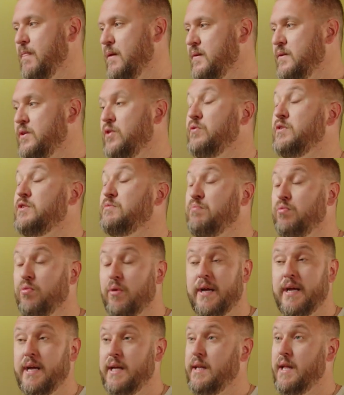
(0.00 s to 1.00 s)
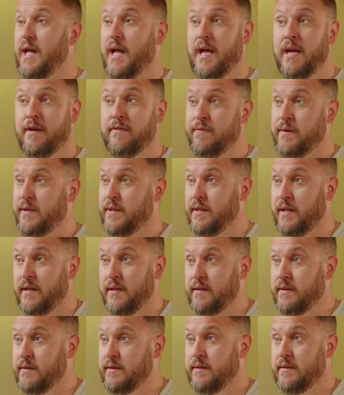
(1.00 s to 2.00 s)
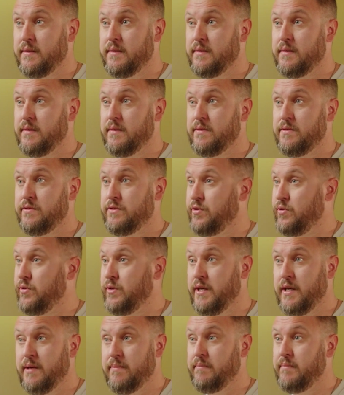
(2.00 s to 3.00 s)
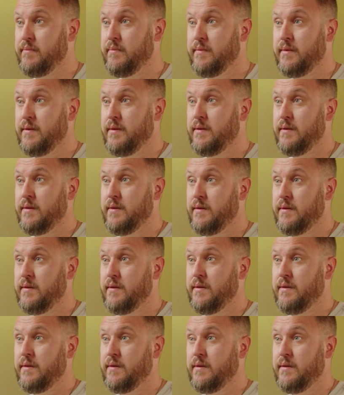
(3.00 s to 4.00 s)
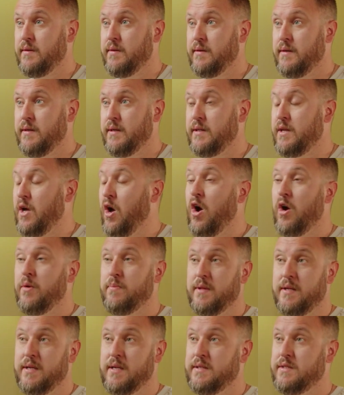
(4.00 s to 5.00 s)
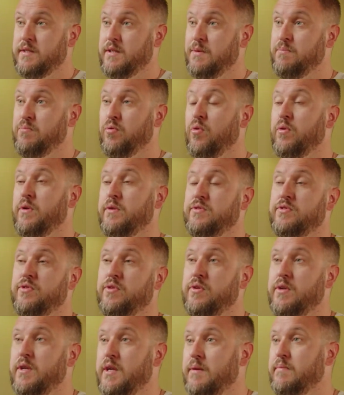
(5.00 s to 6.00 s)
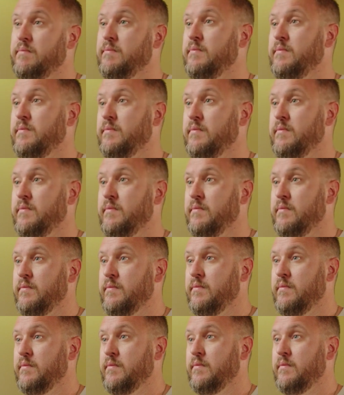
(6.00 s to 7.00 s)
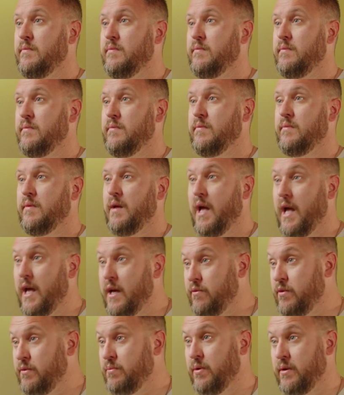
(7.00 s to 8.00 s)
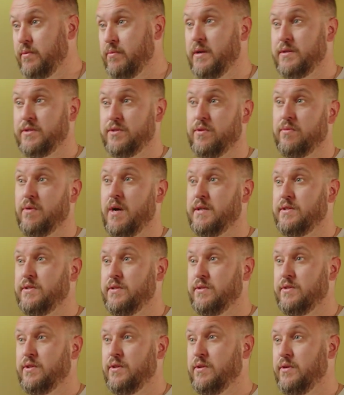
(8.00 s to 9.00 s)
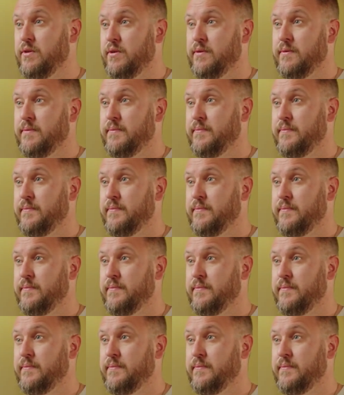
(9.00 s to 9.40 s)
She was bringing everything to him in the hope that as she brought it to him, he would bring restoration to her.